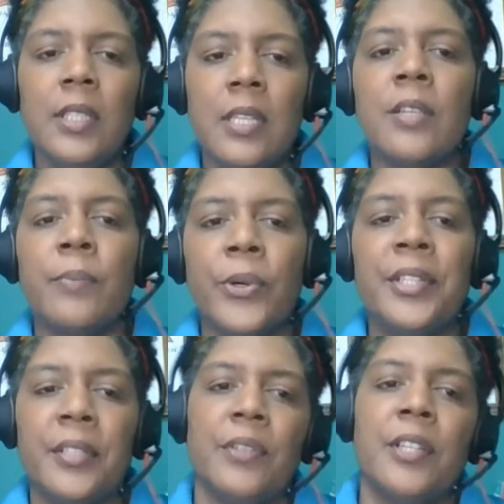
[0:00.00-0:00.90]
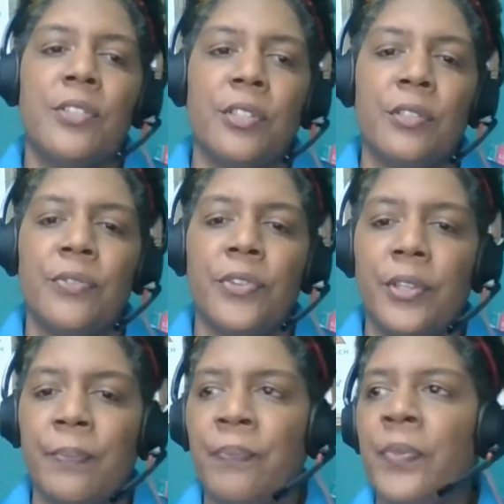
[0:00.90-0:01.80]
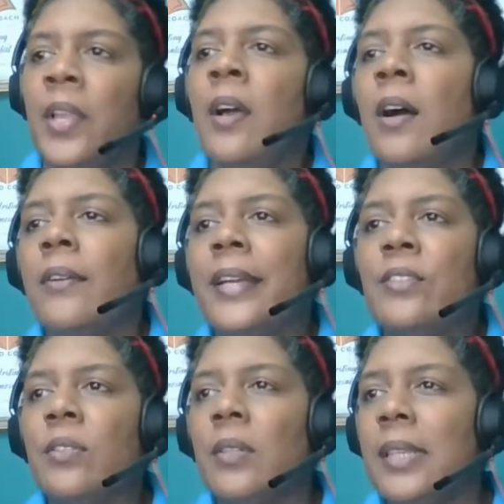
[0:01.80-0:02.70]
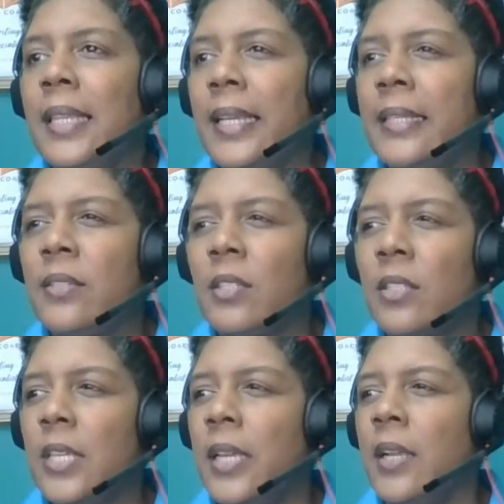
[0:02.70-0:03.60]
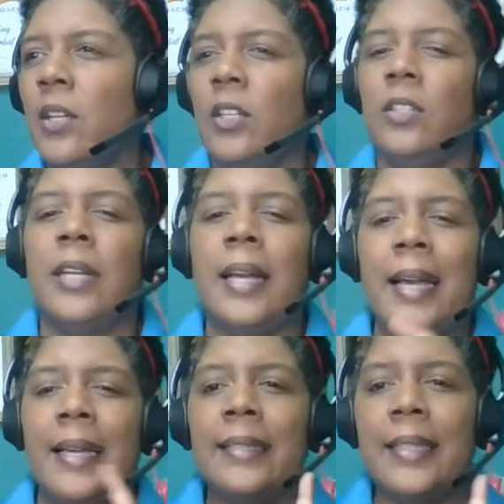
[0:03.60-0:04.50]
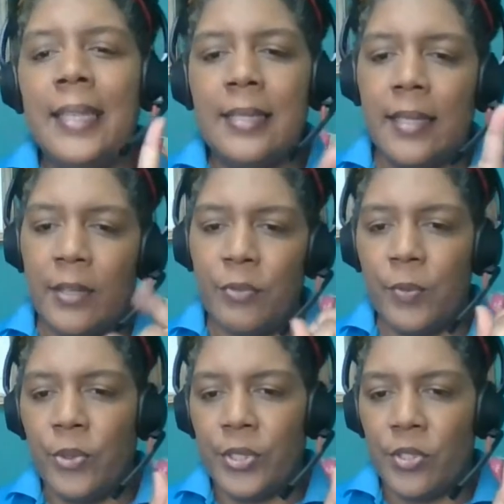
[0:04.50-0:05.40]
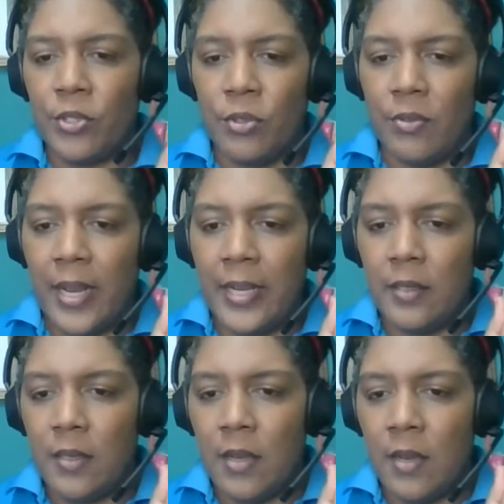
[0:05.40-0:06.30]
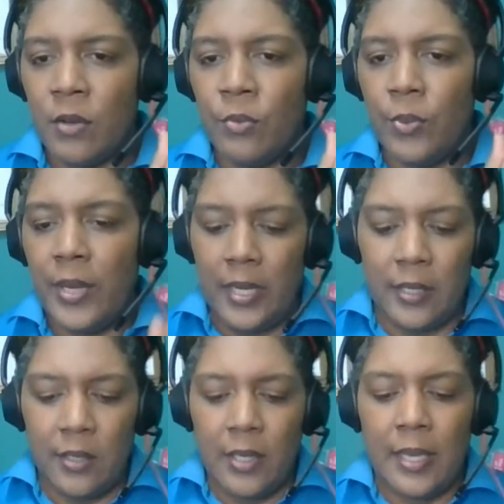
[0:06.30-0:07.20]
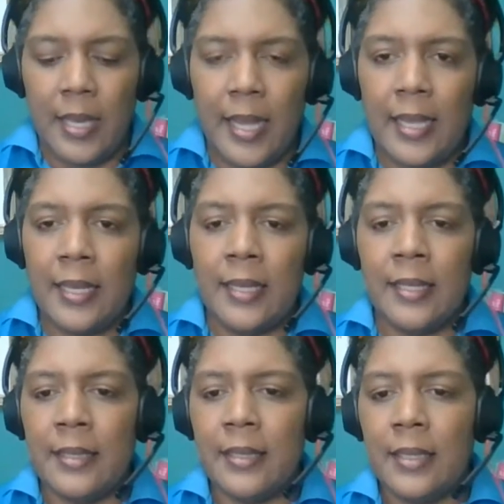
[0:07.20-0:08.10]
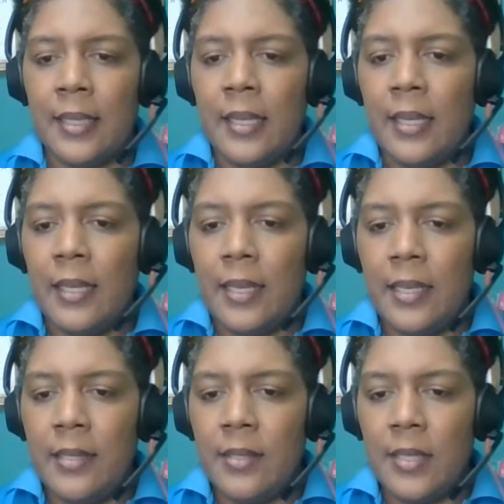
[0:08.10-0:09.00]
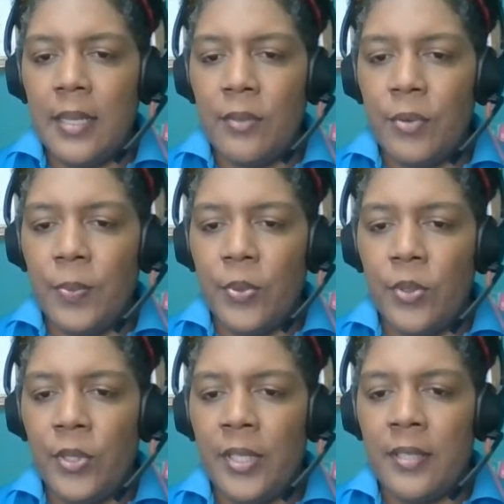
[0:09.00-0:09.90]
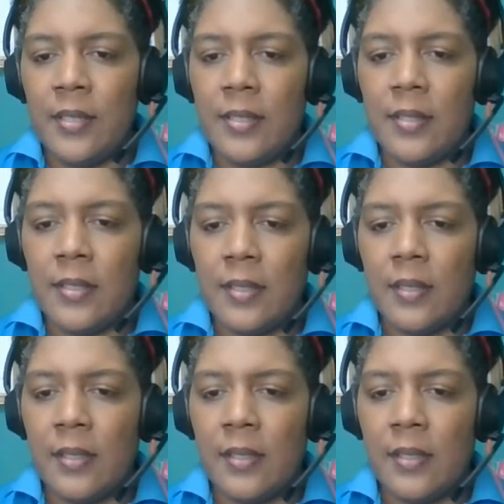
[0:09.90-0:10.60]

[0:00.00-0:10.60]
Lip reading: is a point of concern for you. All right, so let's take a look at incident reports. So right now we are looking at incident reports,